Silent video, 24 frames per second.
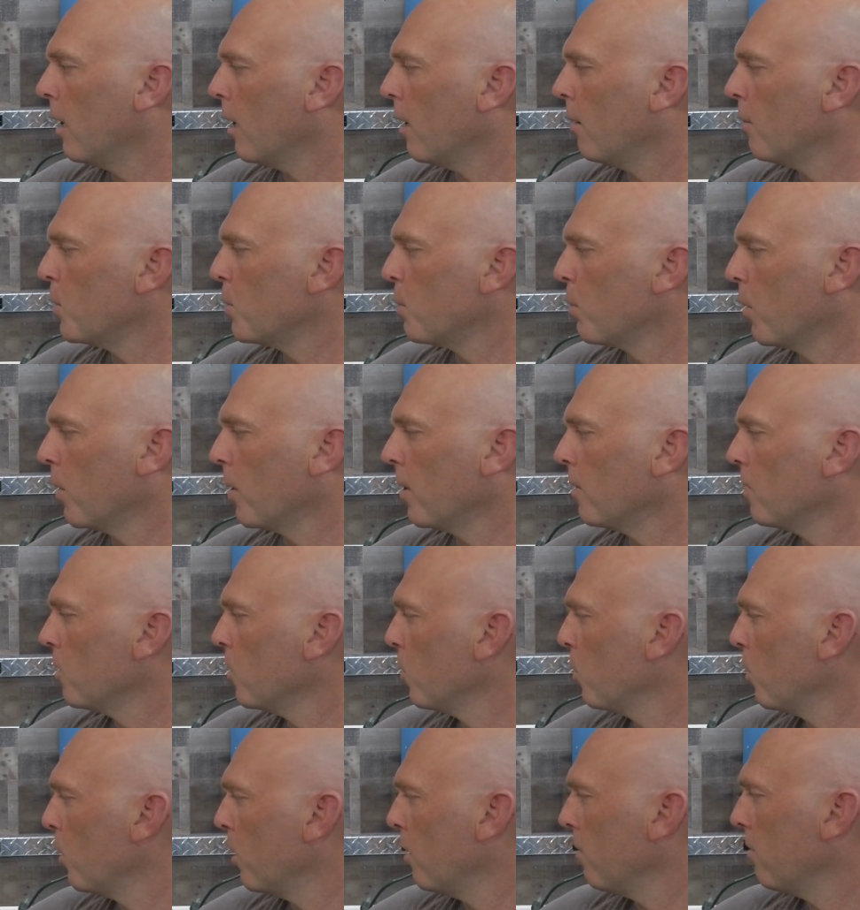Um, it's pretty
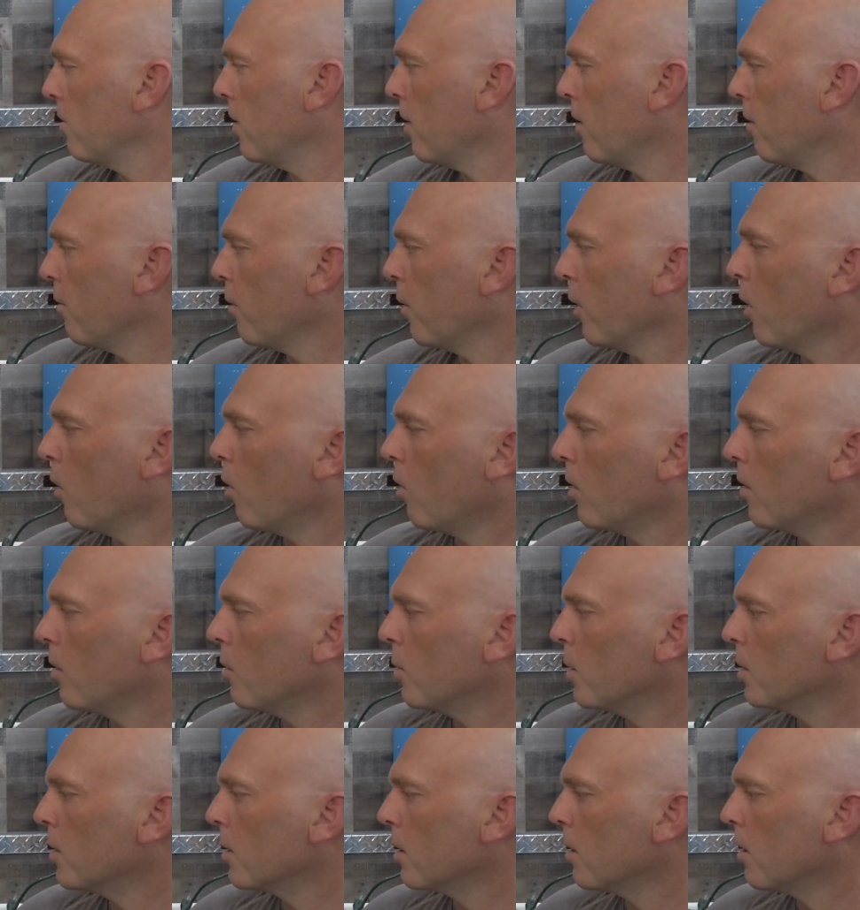intuitive and not very hard
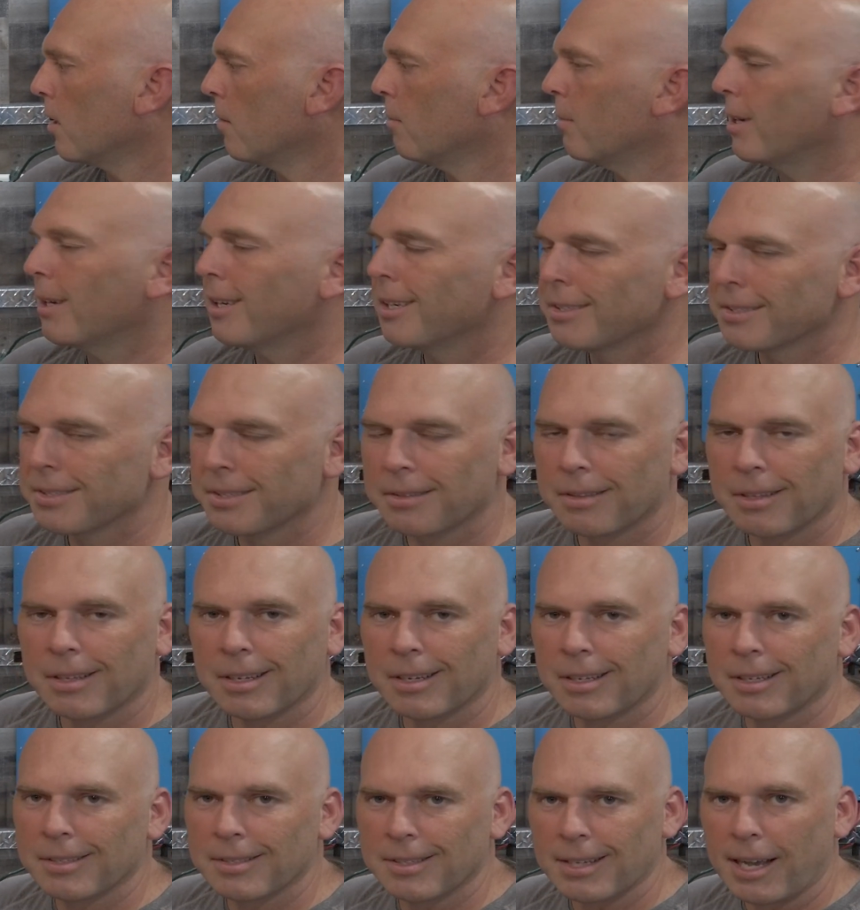to install, but it is a,
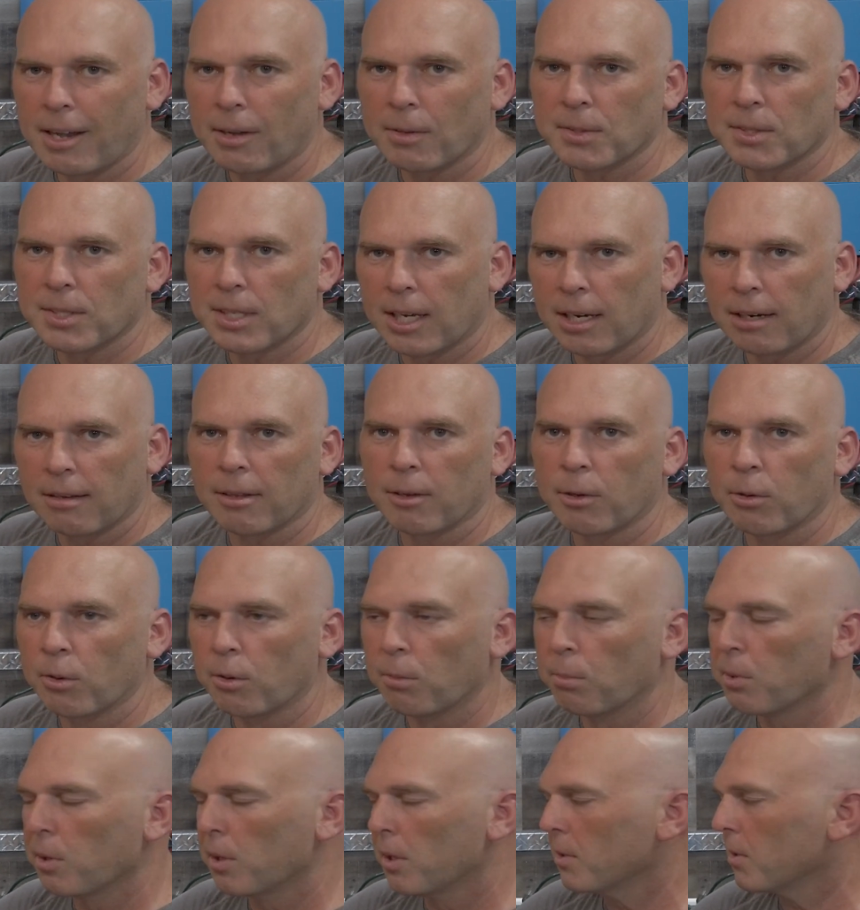it is outside of the
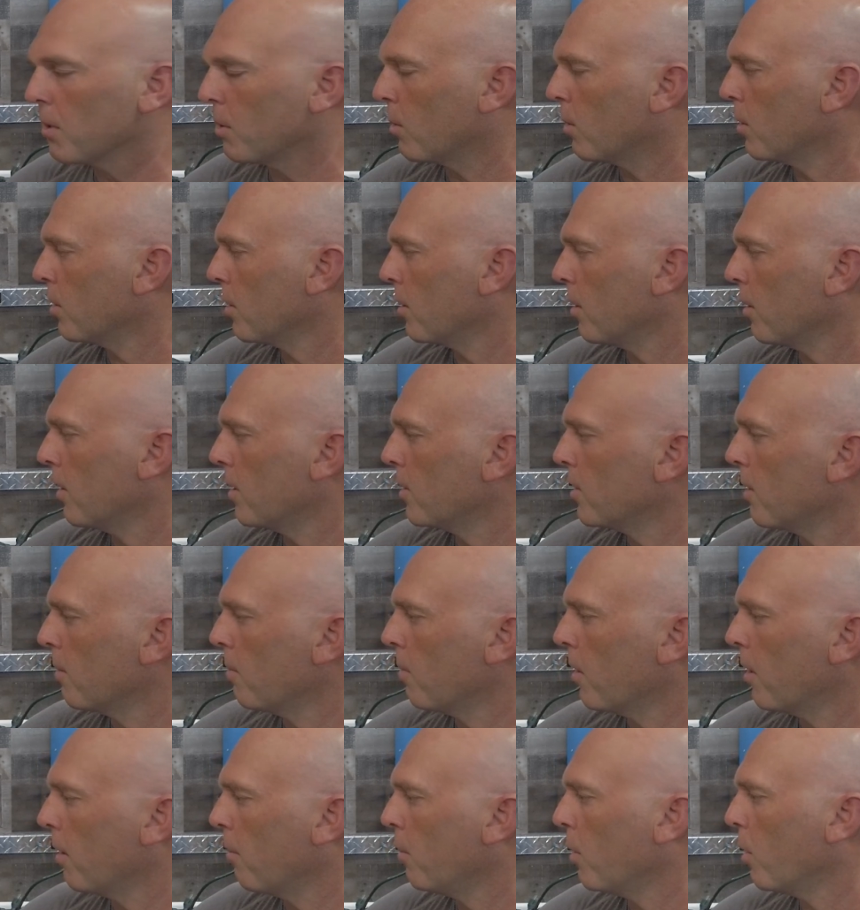Google Play Store, so that's
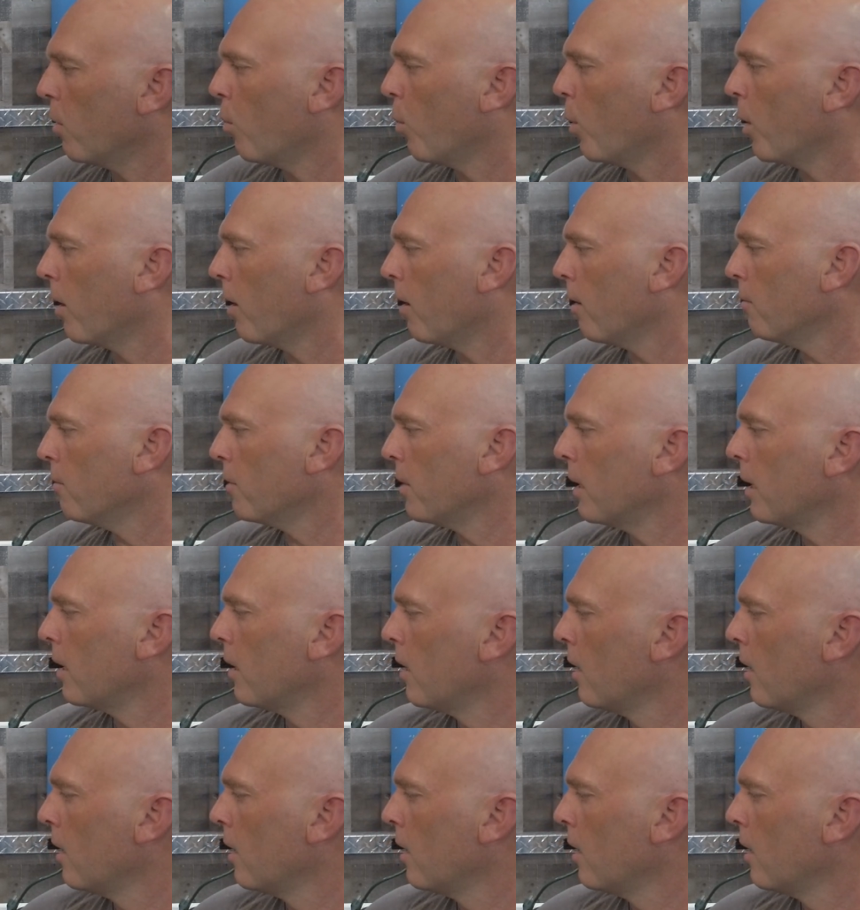something to be aware of.